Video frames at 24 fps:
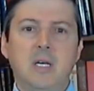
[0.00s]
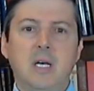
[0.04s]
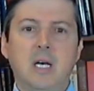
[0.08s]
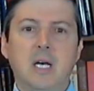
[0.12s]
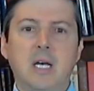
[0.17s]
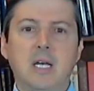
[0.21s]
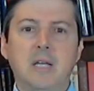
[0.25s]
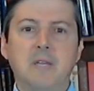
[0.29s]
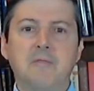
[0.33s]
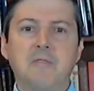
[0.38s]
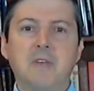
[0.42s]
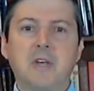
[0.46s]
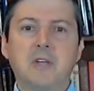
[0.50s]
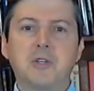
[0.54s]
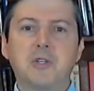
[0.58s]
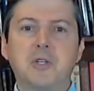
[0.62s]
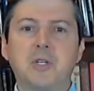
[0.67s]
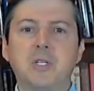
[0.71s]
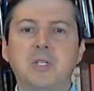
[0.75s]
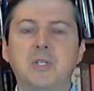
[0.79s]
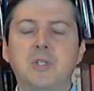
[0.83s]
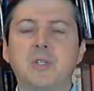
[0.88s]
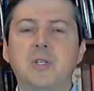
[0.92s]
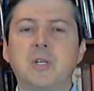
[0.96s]

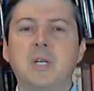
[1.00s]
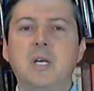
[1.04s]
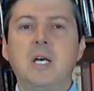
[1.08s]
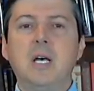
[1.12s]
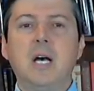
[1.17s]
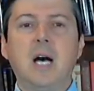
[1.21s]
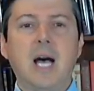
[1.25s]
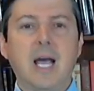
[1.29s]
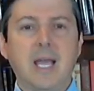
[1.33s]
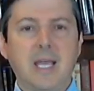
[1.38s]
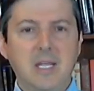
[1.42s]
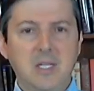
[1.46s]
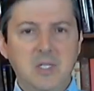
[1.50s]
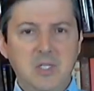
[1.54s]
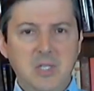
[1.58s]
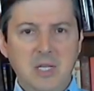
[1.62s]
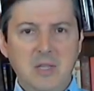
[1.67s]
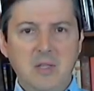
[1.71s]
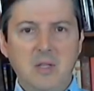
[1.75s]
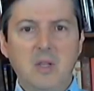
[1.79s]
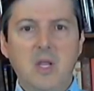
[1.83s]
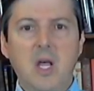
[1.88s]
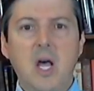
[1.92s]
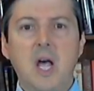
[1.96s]
infections, I can see
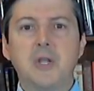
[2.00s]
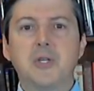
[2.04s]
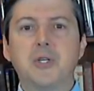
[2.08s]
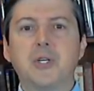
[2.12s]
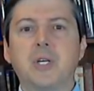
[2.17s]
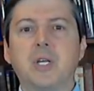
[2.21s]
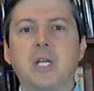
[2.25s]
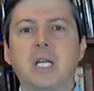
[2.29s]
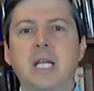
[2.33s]
the logic